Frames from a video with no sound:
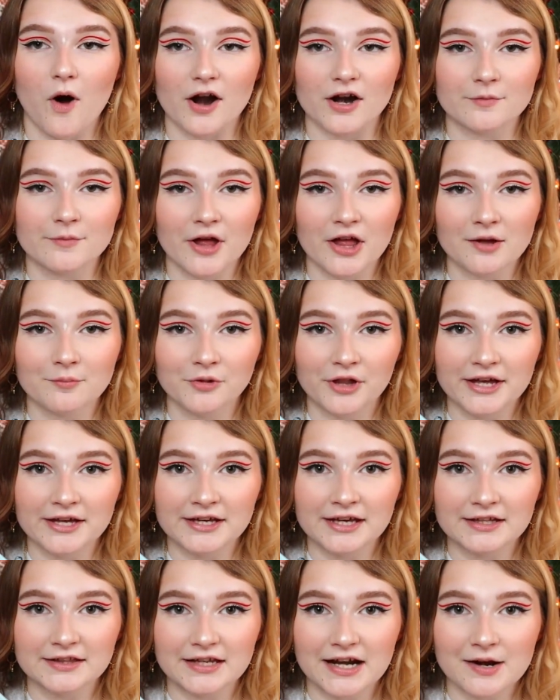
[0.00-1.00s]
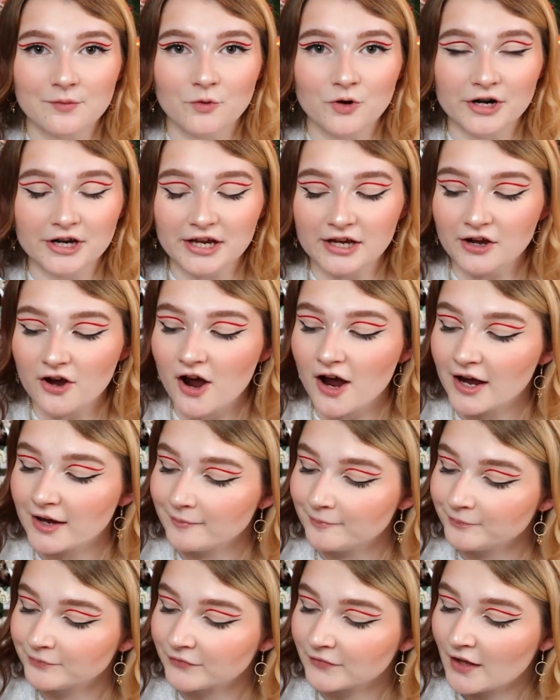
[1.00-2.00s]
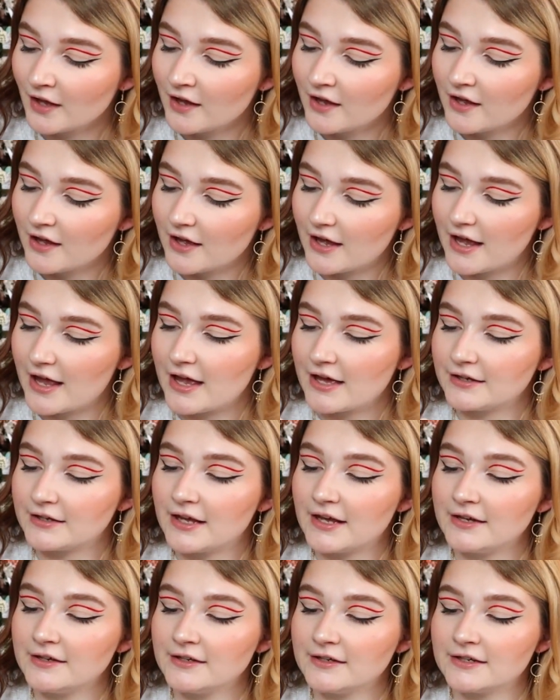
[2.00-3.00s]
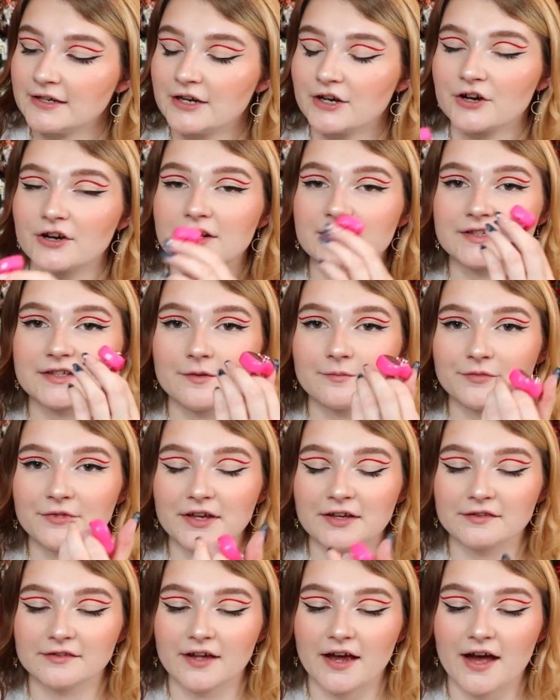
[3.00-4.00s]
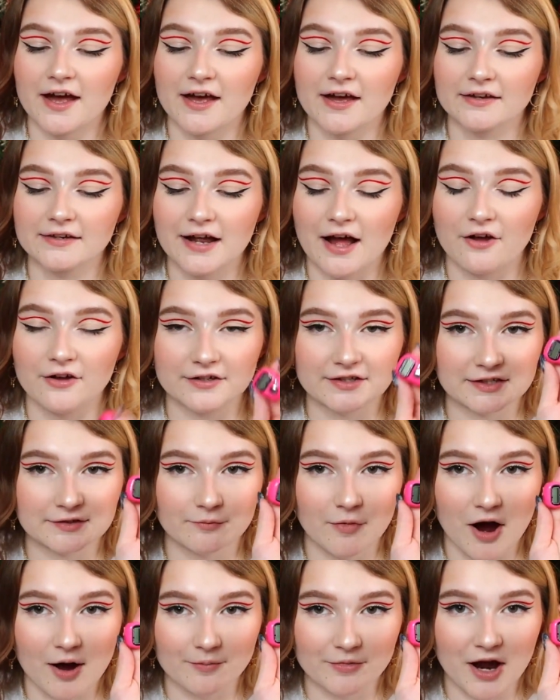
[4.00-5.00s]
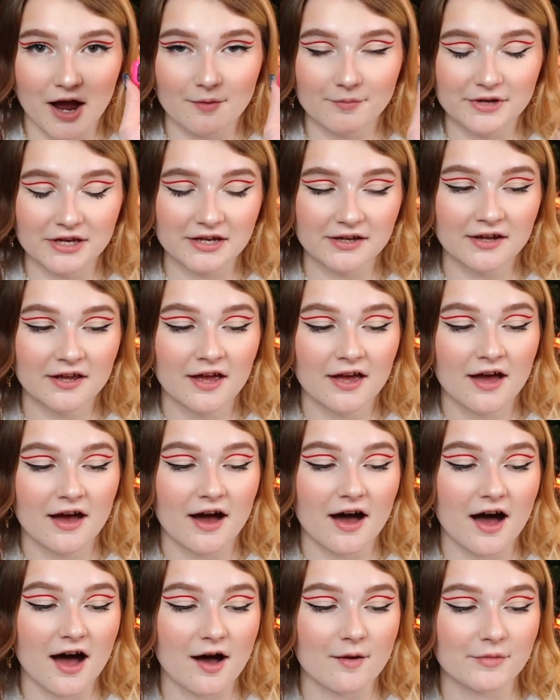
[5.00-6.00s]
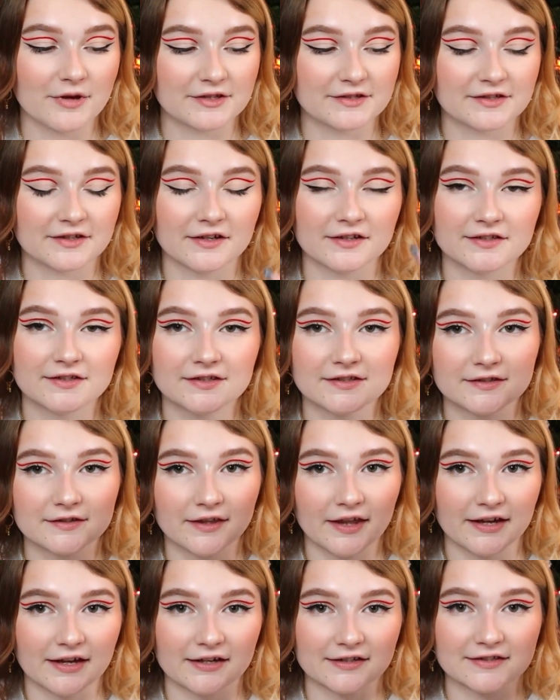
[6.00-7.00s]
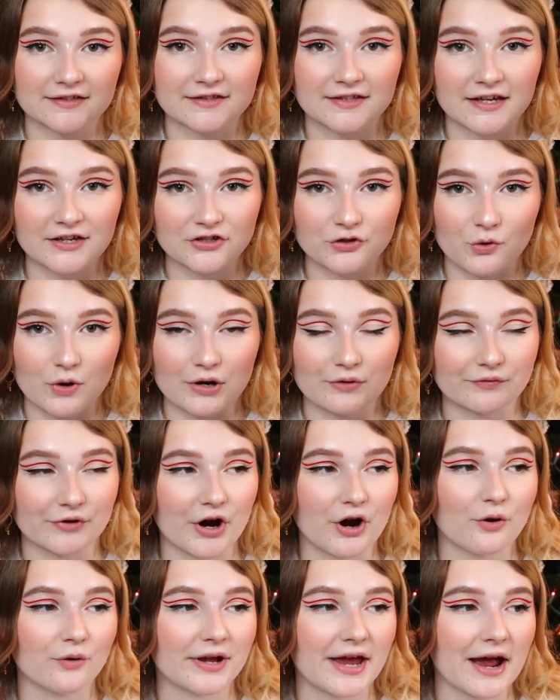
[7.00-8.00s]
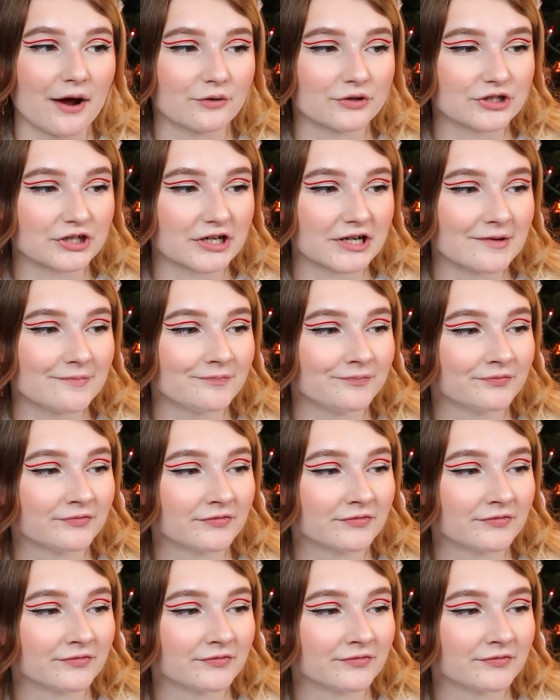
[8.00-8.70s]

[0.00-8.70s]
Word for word: watermelon blanket that I'm working on. And hidden in here is something that Alex's mom got me. Um, it's a, like a stitch or a row counter